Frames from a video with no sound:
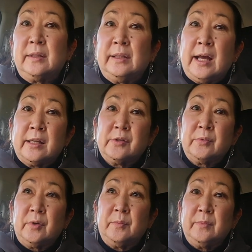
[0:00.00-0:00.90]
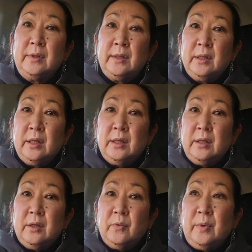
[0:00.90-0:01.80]
classroom
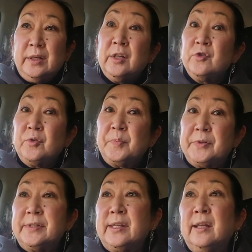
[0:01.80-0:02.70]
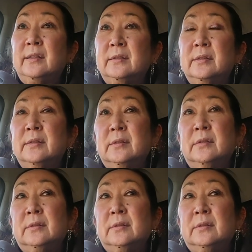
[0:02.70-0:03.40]
100%